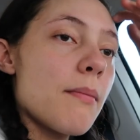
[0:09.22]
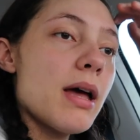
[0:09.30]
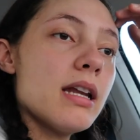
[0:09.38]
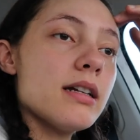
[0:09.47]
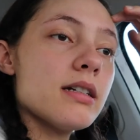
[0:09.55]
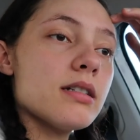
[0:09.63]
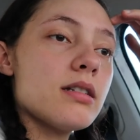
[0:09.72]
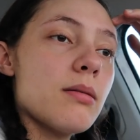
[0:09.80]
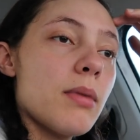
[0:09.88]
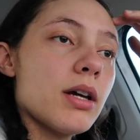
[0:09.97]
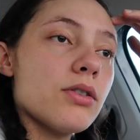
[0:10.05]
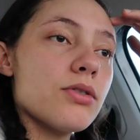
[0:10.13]
I'm heading
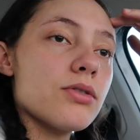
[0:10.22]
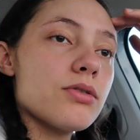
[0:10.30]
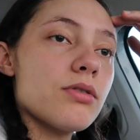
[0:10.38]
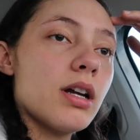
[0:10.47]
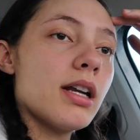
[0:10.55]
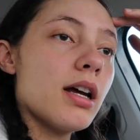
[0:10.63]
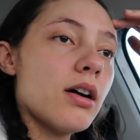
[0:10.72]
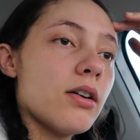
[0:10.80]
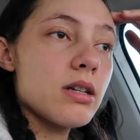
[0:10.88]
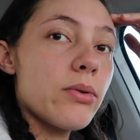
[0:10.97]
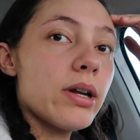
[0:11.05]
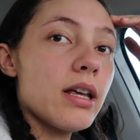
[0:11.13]
to Michael's right now
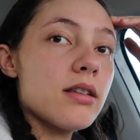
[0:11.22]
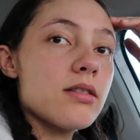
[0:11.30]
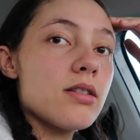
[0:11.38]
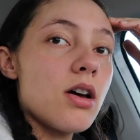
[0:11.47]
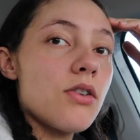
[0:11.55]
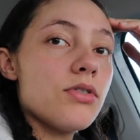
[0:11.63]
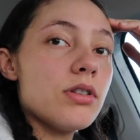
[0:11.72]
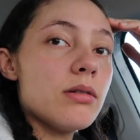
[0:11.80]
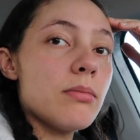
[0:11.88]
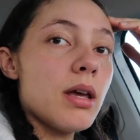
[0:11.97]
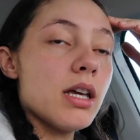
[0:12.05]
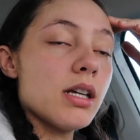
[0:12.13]
because I want to get stuff
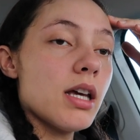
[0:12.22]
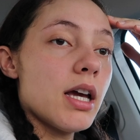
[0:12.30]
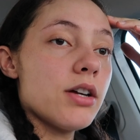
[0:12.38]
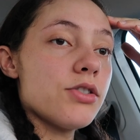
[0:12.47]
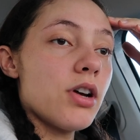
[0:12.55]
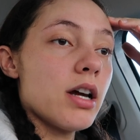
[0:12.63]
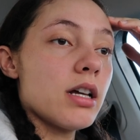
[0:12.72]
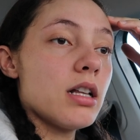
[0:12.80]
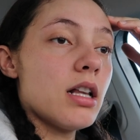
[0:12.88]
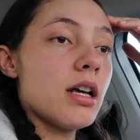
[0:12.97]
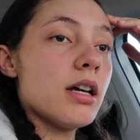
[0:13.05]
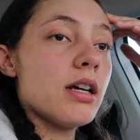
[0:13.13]
to make air dry
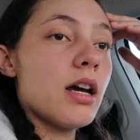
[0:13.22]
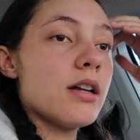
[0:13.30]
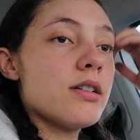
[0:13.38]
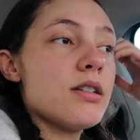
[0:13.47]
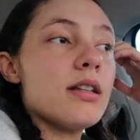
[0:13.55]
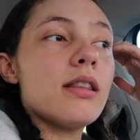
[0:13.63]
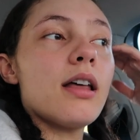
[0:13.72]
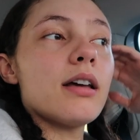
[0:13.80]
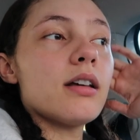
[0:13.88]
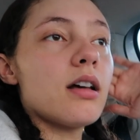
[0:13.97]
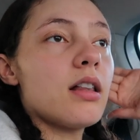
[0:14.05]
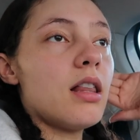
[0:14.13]
clay. I just need
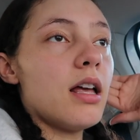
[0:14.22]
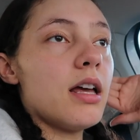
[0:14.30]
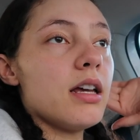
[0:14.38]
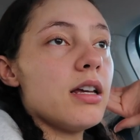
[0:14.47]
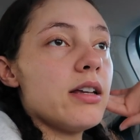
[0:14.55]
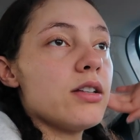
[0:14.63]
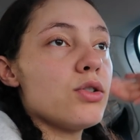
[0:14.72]
like clay